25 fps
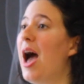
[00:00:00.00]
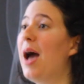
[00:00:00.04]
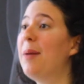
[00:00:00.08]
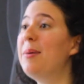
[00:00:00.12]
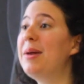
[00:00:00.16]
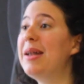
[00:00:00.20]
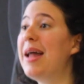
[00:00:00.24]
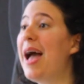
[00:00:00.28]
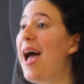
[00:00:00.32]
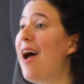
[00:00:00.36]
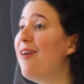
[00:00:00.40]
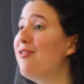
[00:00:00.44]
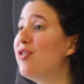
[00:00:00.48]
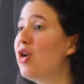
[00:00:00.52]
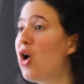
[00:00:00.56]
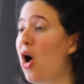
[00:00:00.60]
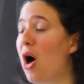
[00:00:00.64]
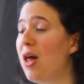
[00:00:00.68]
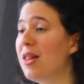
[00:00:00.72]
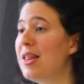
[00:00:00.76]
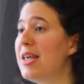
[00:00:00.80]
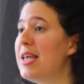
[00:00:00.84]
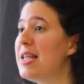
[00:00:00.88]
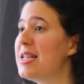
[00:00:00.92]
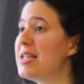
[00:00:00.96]
I mean, I have
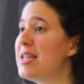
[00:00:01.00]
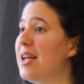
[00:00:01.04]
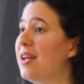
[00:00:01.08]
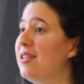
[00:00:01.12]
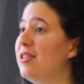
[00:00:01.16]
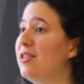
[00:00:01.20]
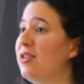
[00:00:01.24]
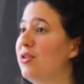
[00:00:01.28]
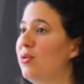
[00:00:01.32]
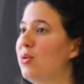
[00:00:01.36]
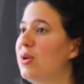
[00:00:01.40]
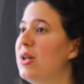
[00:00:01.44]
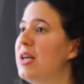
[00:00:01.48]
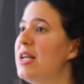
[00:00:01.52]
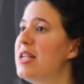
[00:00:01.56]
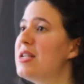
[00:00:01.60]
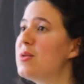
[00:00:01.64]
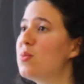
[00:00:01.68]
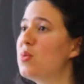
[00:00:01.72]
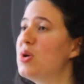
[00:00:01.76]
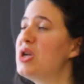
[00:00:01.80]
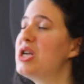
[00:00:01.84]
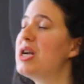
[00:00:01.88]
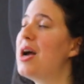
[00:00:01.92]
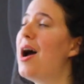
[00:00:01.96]
colleagues that do
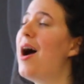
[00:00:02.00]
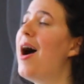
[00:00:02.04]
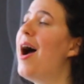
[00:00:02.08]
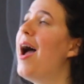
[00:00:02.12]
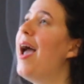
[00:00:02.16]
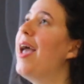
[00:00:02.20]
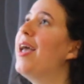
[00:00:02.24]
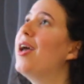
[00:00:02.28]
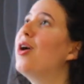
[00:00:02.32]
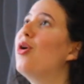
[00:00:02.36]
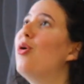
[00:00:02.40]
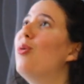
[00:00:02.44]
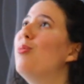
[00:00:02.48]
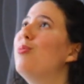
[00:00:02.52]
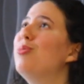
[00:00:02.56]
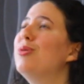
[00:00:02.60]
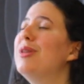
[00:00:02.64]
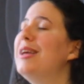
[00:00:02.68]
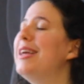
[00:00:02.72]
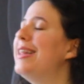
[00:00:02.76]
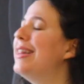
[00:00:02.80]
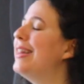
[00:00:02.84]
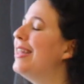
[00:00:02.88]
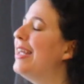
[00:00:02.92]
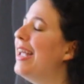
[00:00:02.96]
this, which I
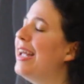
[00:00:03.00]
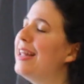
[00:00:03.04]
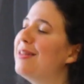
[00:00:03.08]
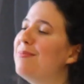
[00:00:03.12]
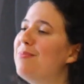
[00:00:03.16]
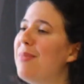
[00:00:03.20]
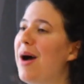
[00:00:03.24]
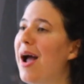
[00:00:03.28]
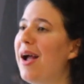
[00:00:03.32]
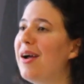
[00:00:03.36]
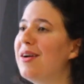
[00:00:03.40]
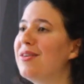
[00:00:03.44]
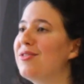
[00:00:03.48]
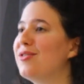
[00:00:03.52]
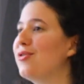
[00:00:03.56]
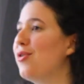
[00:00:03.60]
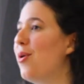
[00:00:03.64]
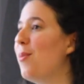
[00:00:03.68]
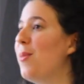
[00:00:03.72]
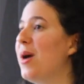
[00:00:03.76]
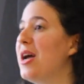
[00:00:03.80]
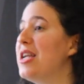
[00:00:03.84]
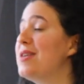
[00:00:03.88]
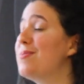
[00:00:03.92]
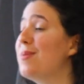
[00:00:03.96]
completely admire
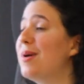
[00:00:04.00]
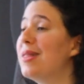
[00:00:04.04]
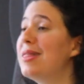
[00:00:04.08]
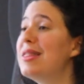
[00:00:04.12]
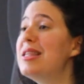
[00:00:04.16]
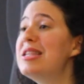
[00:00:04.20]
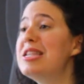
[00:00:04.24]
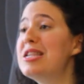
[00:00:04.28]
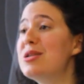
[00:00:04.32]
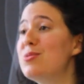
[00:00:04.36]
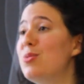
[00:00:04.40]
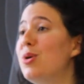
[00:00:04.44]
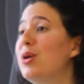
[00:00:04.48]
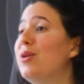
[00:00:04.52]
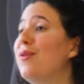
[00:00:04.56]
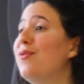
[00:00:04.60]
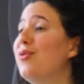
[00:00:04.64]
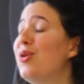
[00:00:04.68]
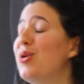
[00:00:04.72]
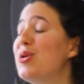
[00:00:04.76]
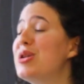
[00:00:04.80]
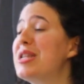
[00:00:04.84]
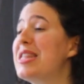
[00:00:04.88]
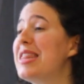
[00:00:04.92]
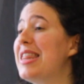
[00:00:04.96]
so much, but this is one of
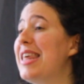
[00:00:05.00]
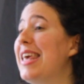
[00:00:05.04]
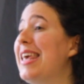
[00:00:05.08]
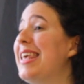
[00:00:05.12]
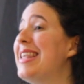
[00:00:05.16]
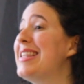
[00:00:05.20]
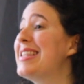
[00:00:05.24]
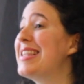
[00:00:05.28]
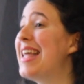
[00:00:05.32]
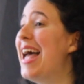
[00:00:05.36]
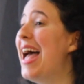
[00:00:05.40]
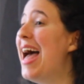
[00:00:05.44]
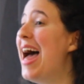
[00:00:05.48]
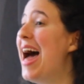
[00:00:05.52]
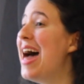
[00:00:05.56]
those things